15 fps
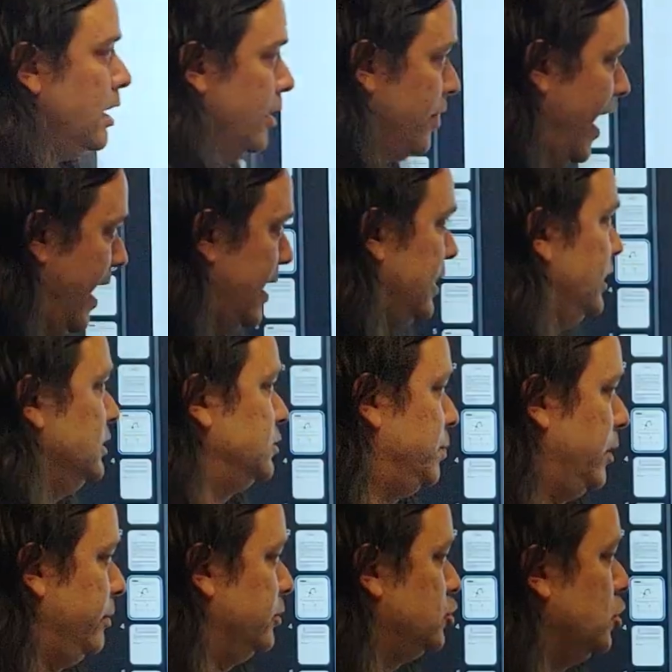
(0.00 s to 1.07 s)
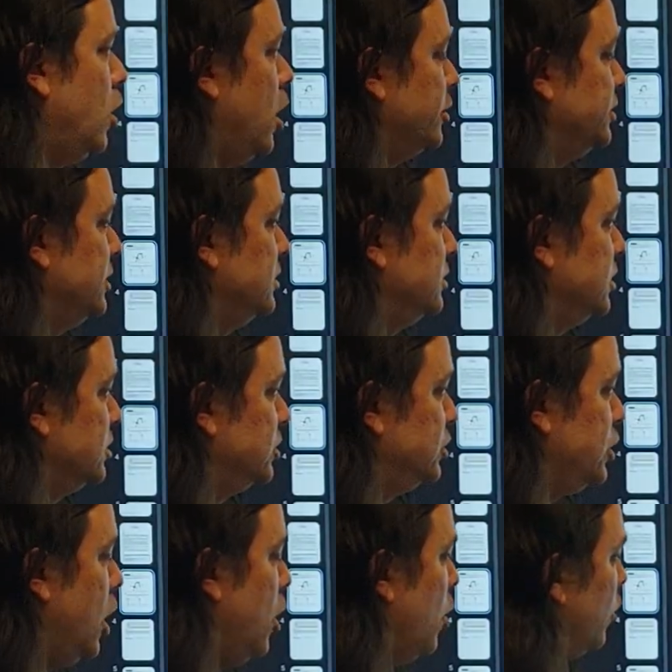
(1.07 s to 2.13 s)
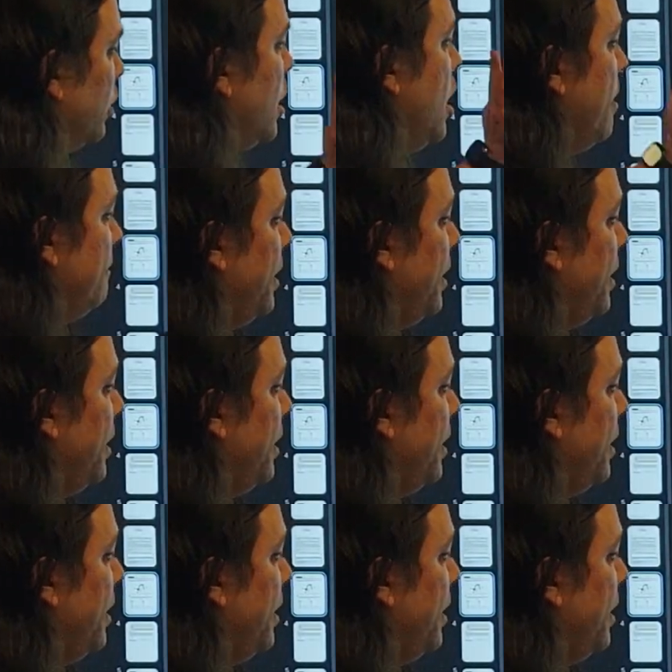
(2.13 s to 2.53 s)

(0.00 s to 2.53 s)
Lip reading: That is pretty much locked into stone,